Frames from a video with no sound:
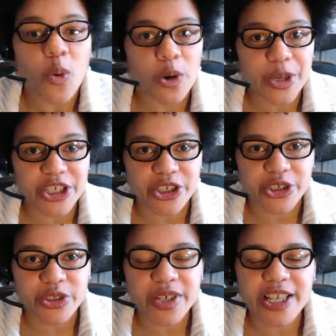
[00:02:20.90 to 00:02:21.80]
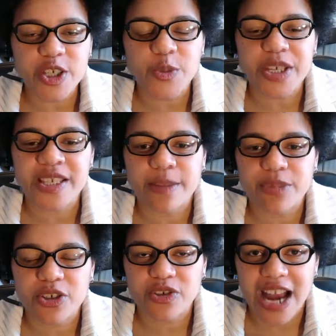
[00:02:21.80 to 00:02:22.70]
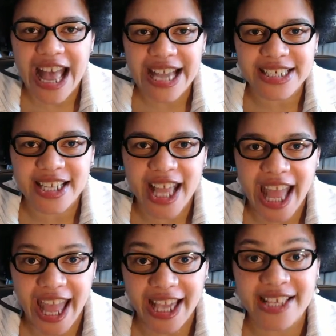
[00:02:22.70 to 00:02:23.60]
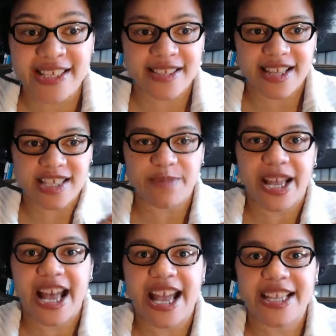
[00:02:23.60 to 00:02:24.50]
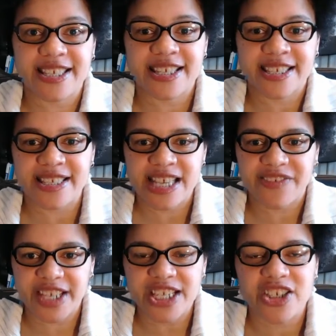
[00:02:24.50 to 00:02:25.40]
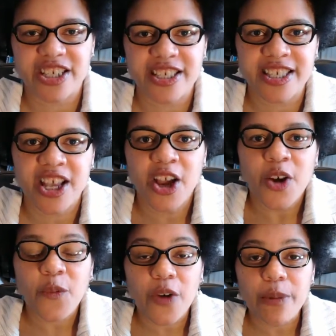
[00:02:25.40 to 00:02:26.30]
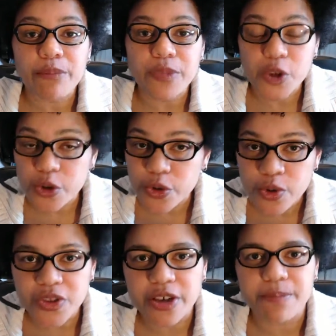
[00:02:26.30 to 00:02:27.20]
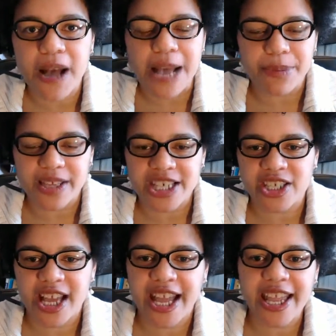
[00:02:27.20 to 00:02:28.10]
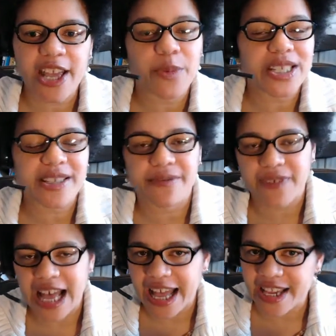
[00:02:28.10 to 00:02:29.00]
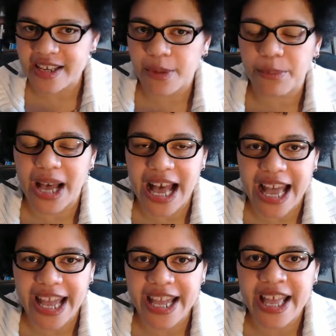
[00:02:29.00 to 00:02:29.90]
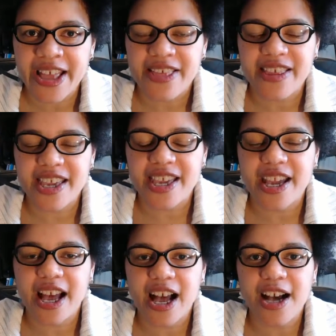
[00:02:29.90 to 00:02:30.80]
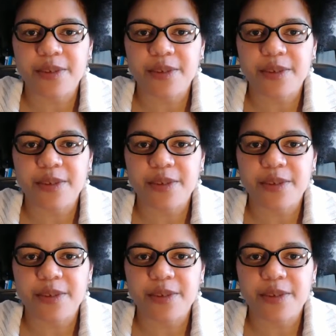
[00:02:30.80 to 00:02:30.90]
What we do is we subtract x, that's my height, 67 inches, from mu, the population height, and we divide by the